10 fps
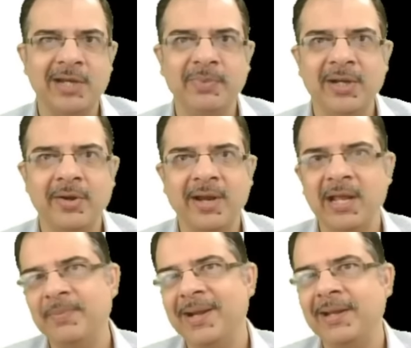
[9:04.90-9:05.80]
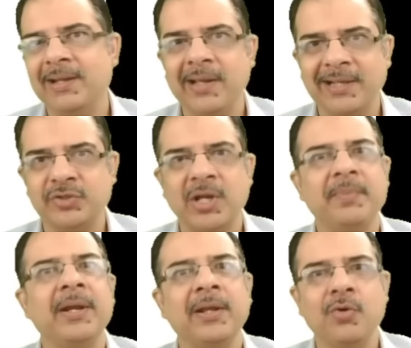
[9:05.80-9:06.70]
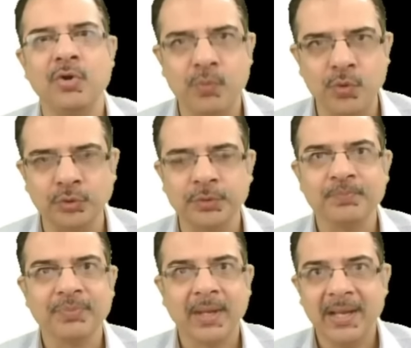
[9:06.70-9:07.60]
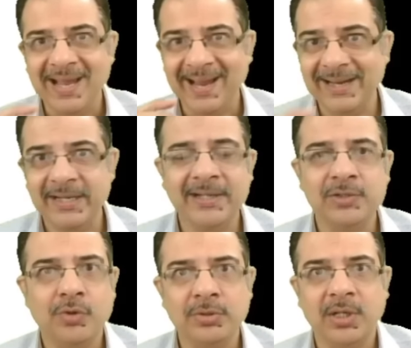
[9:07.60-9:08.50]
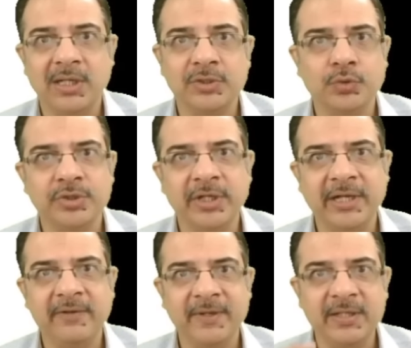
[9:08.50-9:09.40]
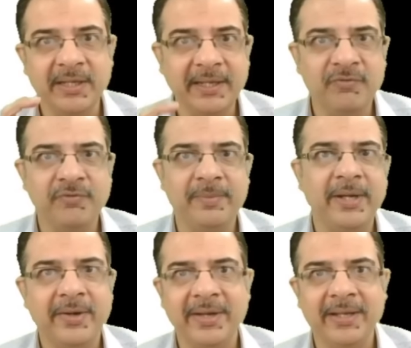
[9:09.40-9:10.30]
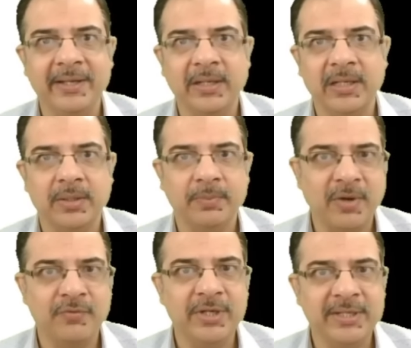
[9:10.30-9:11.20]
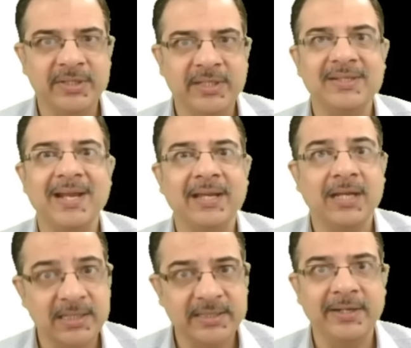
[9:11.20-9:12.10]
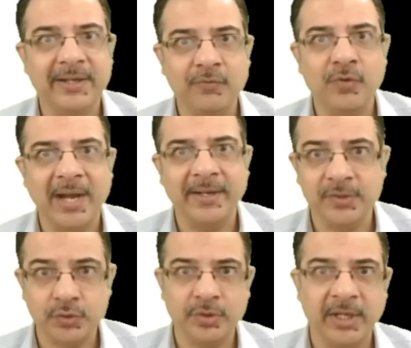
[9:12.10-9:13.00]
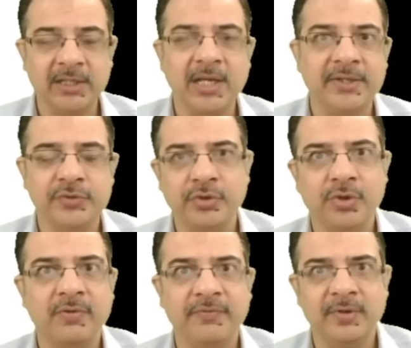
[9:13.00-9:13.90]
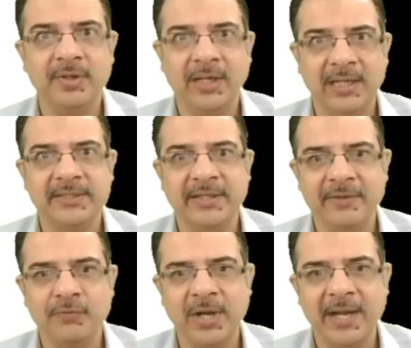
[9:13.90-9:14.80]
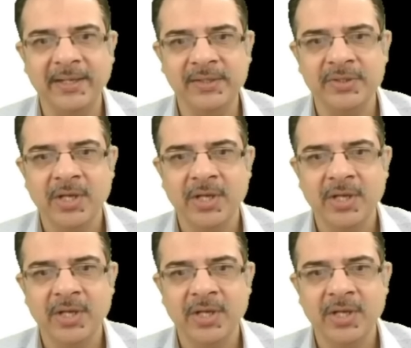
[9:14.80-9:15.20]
be intrahepatic, extrahepatic, or both. And it is all associated with inflammatory bowel disease like ulcerative colitis. So take the history of ulcerative colitis,